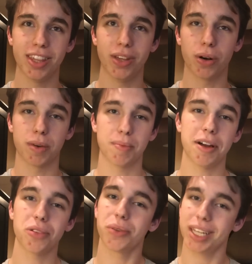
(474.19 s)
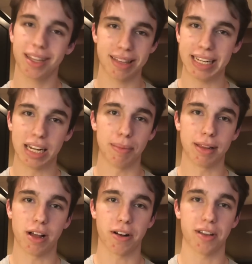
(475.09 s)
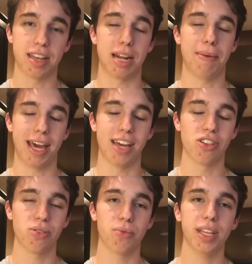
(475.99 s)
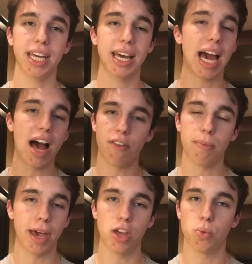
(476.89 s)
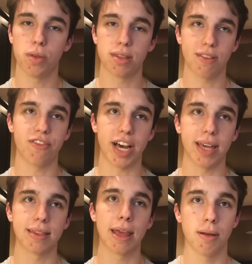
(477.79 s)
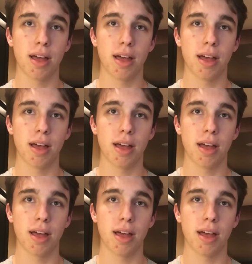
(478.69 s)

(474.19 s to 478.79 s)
Your response really doesn't need to be longer than a page. Really, half a page would suffice.